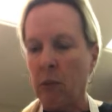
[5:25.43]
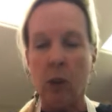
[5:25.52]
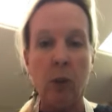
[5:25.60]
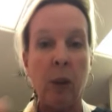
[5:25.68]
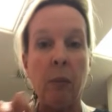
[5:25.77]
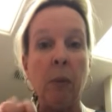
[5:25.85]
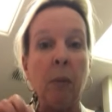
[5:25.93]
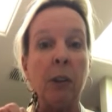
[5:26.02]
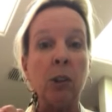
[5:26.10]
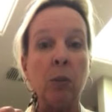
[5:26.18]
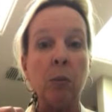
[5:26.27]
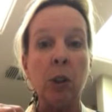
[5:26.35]
cream of
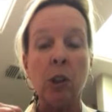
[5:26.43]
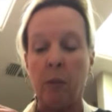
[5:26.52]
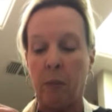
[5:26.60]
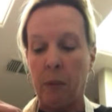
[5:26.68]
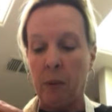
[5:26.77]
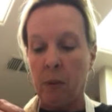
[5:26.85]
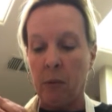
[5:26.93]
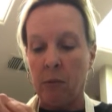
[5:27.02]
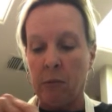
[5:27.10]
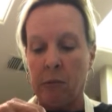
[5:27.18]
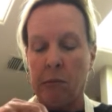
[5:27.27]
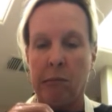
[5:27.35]
mushroom soup.
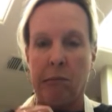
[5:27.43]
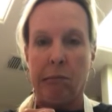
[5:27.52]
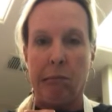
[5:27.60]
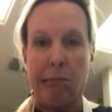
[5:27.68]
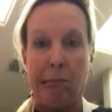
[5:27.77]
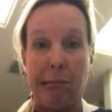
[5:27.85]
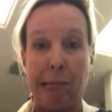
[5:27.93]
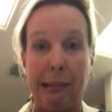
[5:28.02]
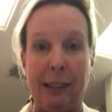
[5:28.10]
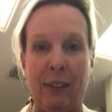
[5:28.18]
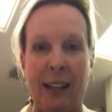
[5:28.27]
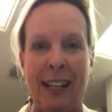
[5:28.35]

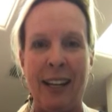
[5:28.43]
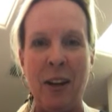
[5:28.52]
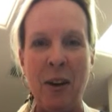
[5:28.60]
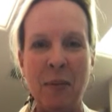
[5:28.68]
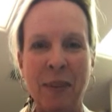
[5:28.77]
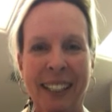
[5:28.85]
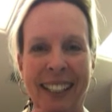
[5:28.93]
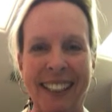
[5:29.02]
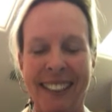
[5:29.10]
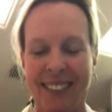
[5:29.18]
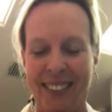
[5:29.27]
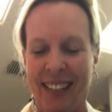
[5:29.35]
If I can open
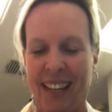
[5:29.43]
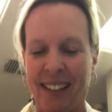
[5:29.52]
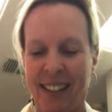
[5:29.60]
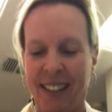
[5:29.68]
it. Okay.